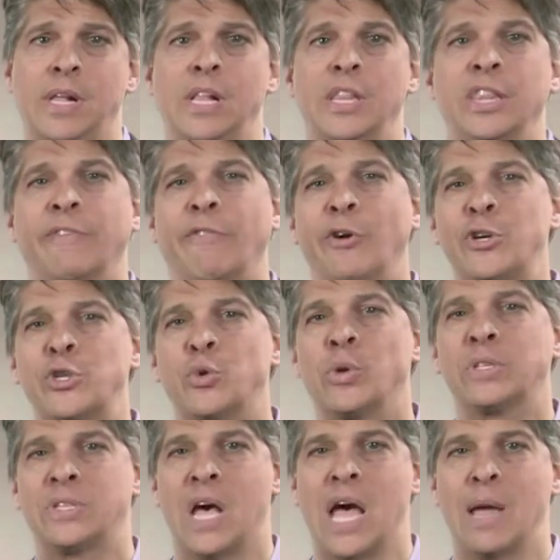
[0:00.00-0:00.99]
The
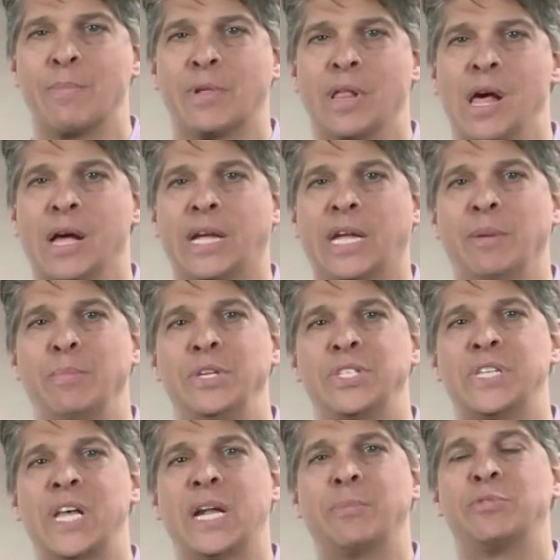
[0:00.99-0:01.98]
virtual time clock can be
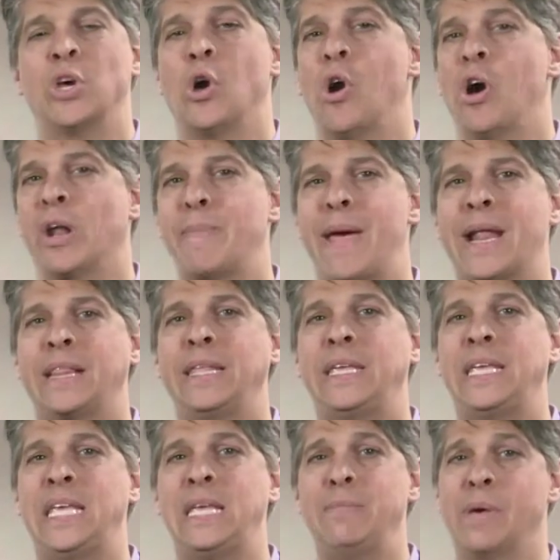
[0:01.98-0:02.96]
set up to
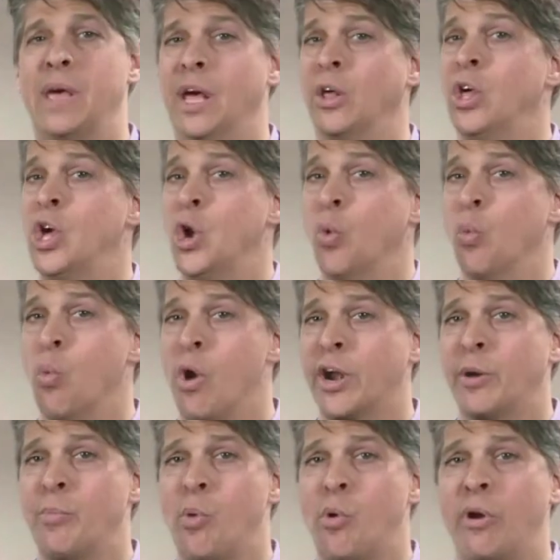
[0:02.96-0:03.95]
automatically email
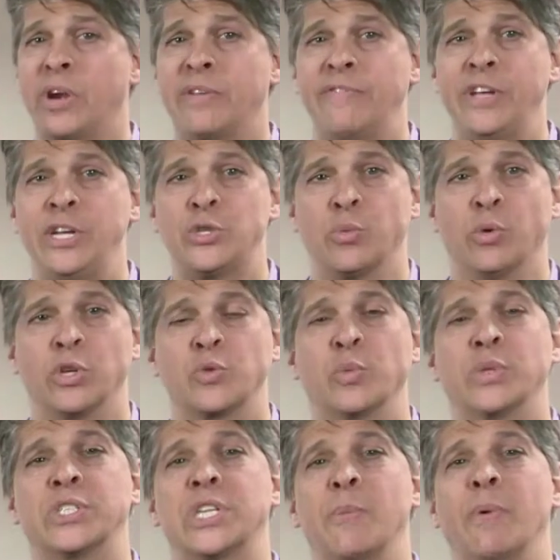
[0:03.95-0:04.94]
one or more individuals
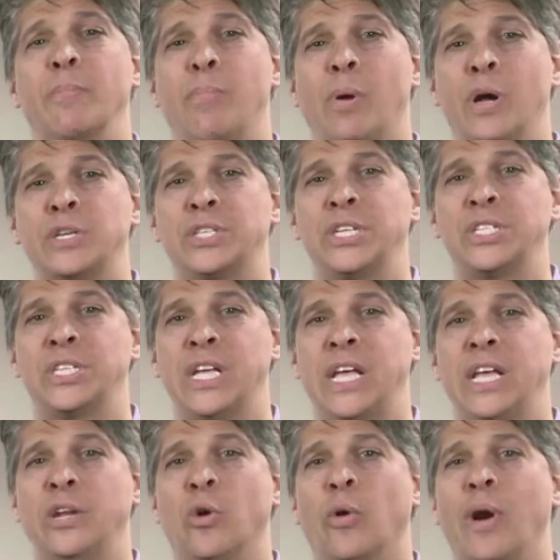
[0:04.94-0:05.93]
when someone punches
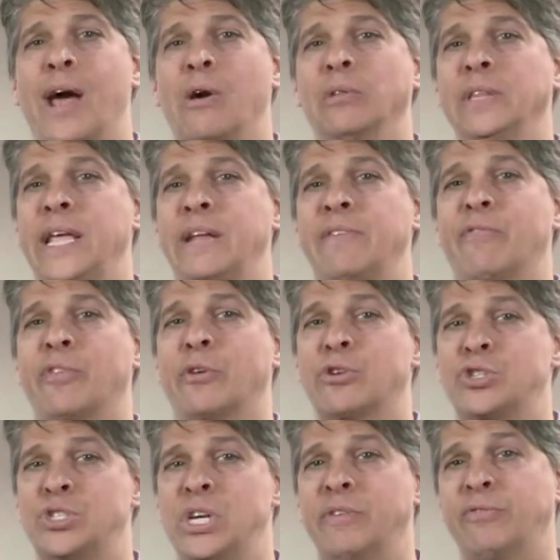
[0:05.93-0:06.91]
in or out late for their
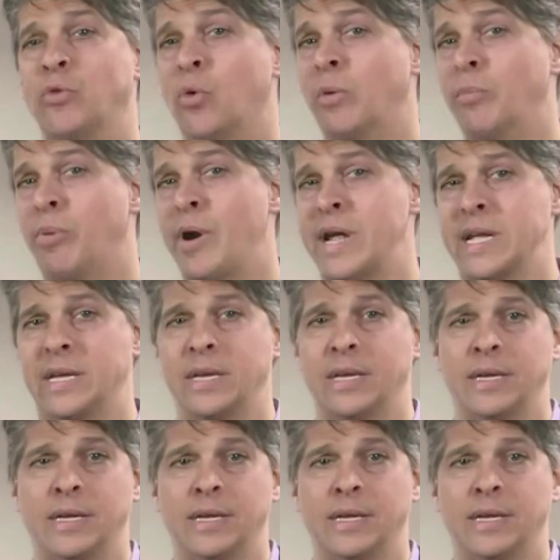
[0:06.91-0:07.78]
shift or break.